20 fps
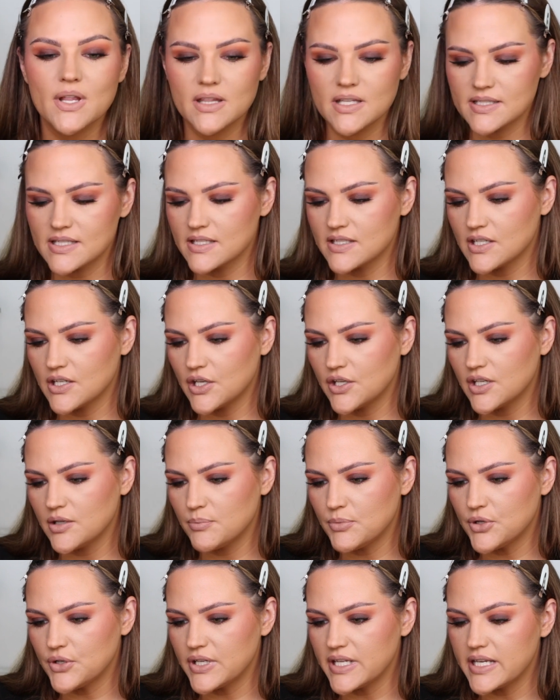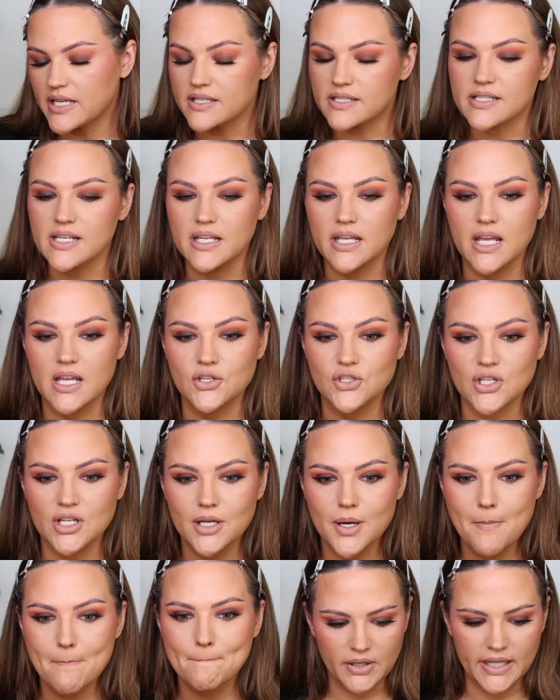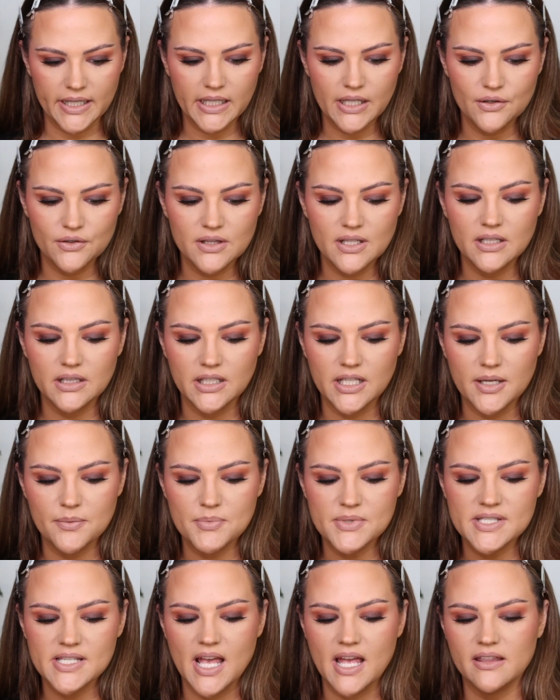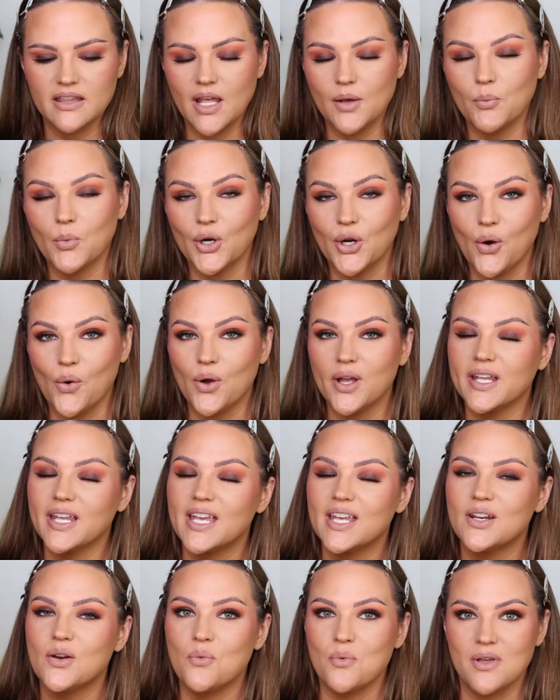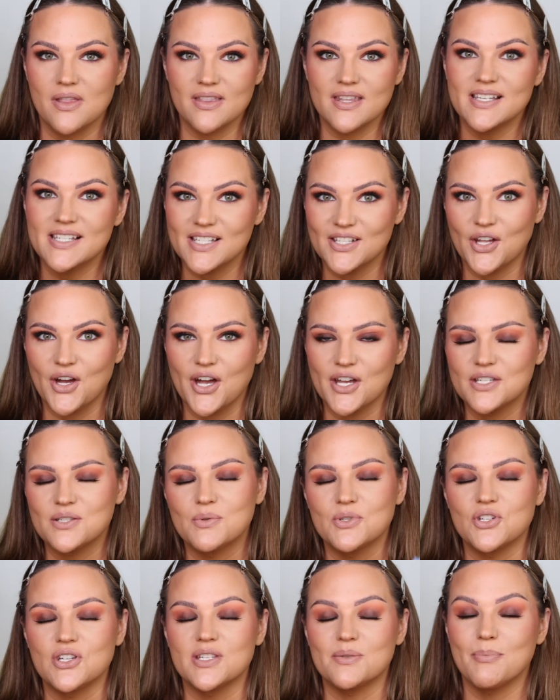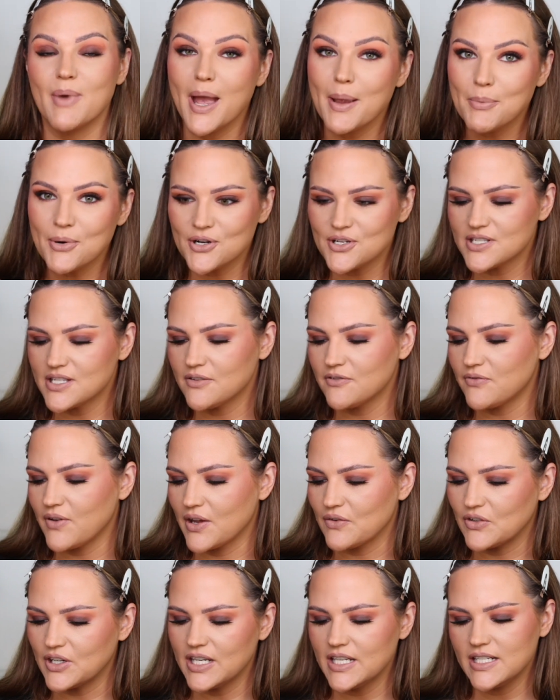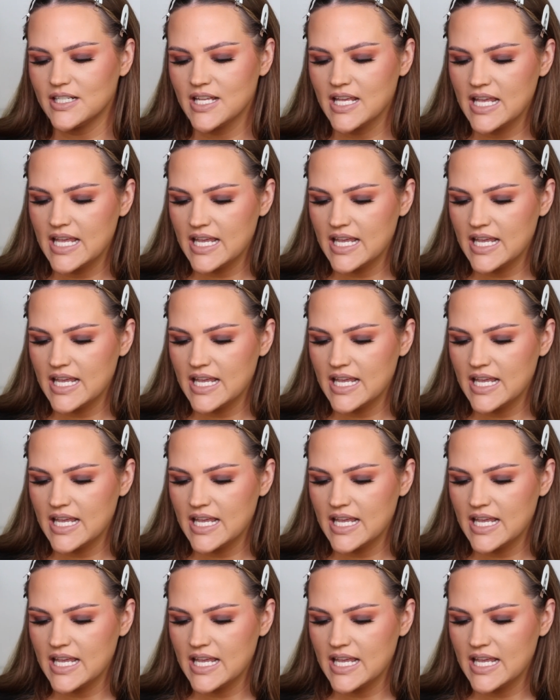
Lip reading: This is Huda Beauty Staycation. Blank out the lips, and then we're going in with this gloss, which is my personal favorite.